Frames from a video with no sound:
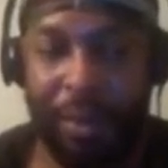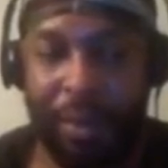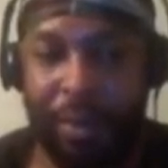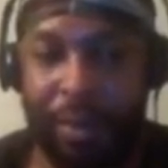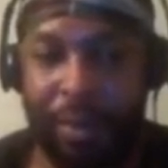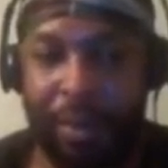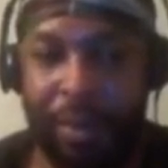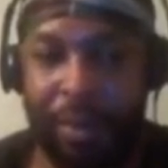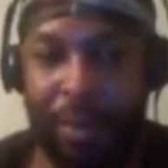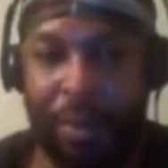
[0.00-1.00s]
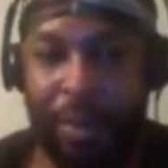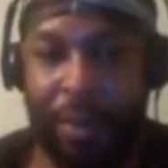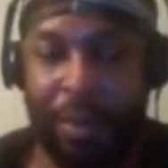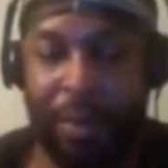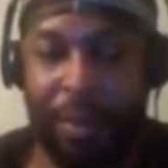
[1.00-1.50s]

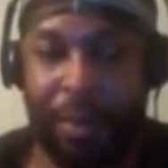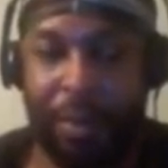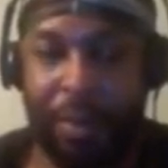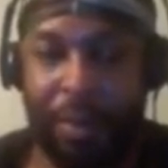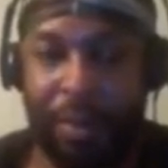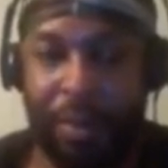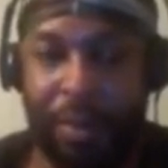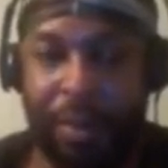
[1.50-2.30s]
[no speech]